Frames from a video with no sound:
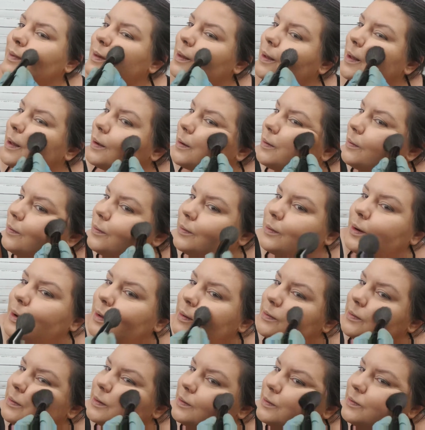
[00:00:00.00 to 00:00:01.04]
I go
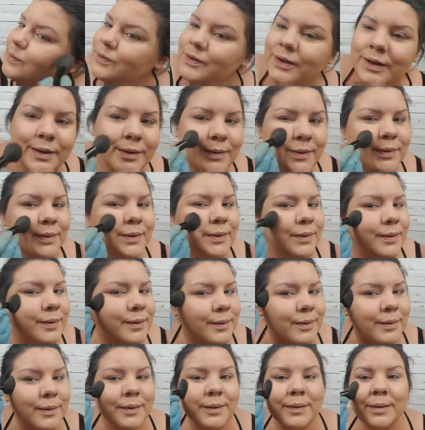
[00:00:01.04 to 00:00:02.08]
across these cheeks
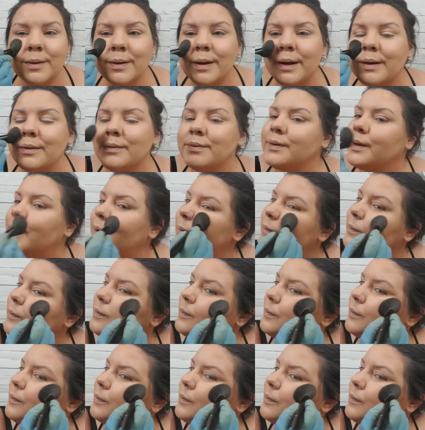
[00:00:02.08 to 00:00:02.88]
like so.